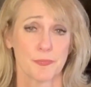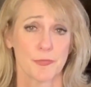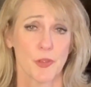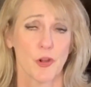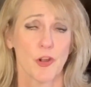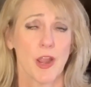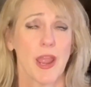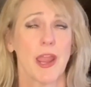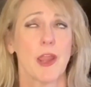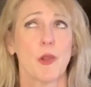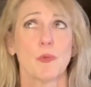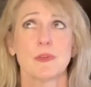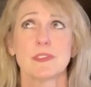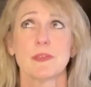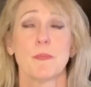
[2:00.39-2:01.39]
Her hair
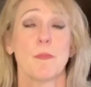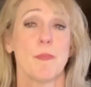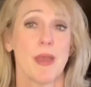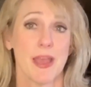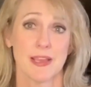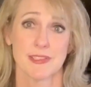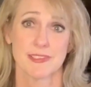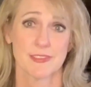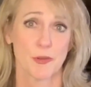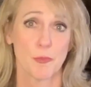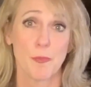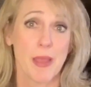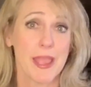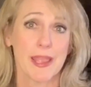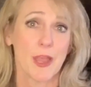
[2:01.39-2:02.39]
was a mess, her
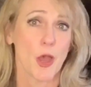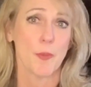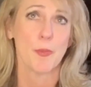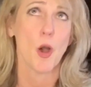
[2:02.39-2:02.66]
makeup